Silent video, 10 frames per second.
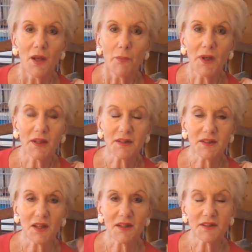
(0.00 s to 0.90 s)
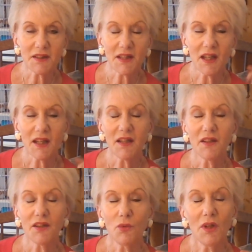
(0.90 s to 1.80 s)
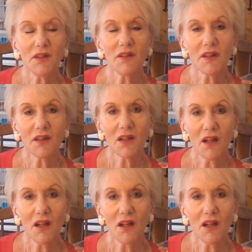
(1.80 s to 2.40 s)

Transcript: But as I say, the one that